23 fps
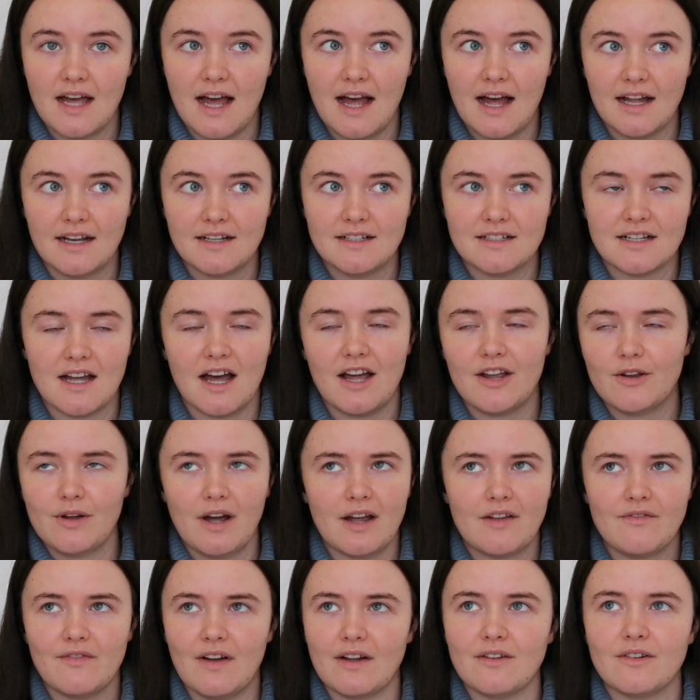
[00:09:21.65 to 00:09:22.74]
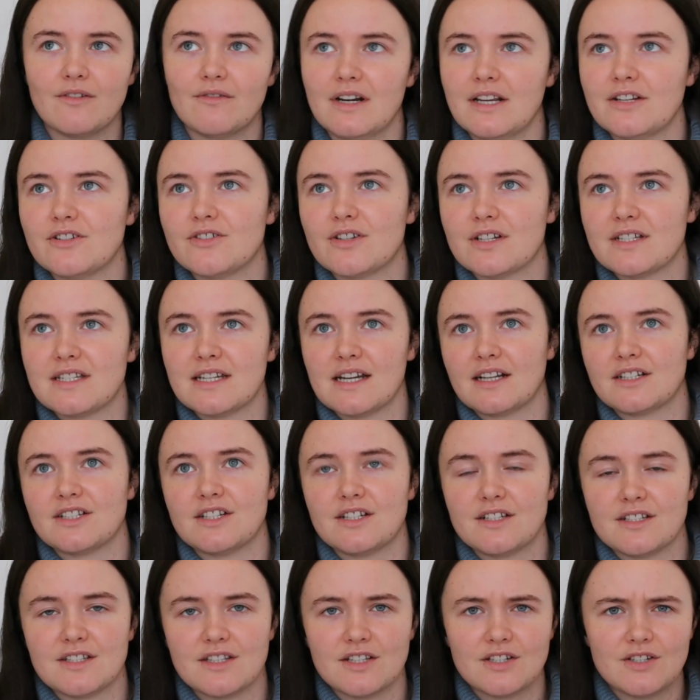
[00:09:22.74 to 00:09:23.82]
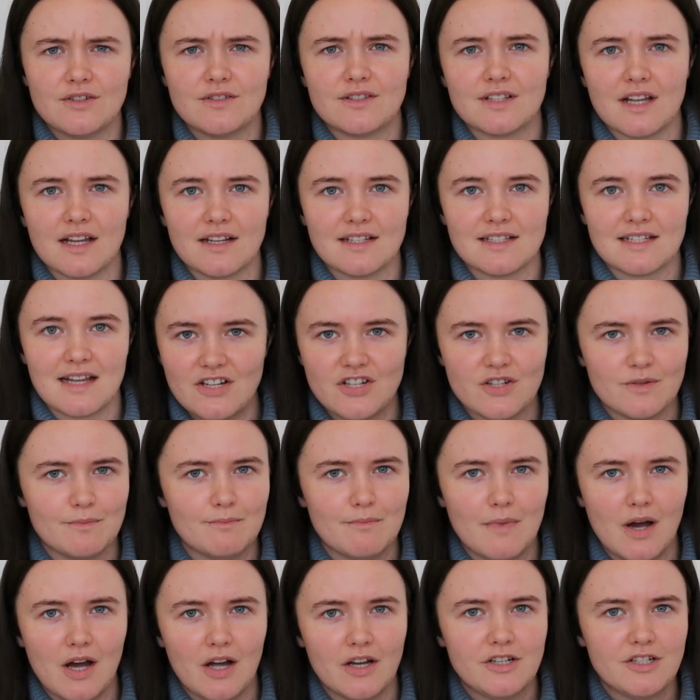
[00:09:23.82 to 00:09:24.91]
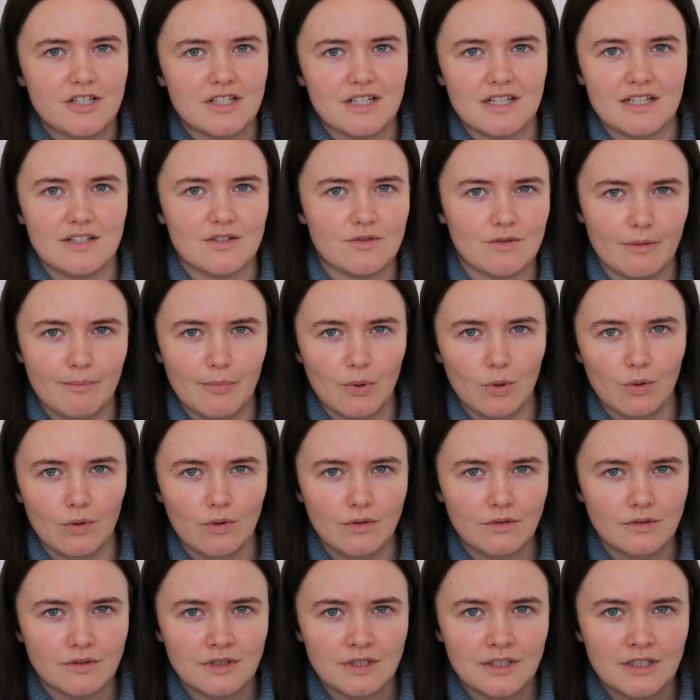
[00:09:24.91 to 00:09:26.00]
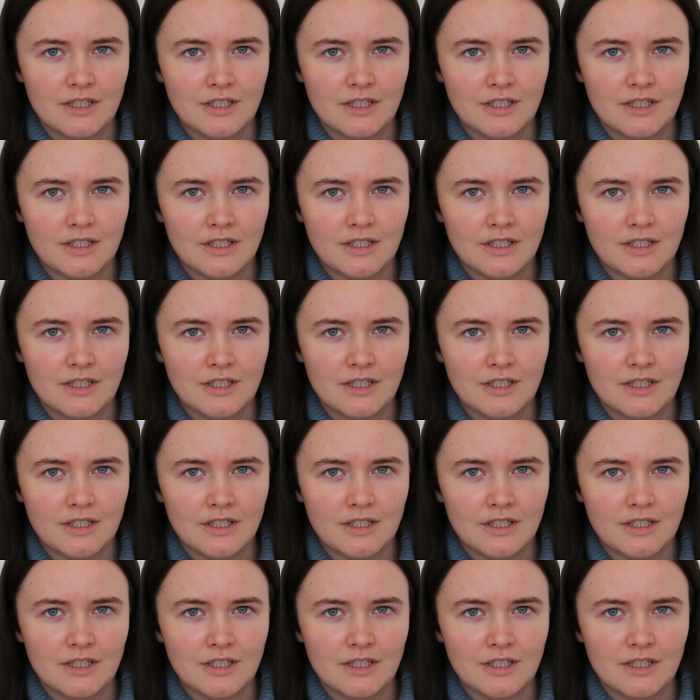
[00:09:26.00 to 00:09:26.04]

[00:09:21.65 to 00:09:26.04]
and I found it really interesting actually because the two sons, they're just merged into a ball,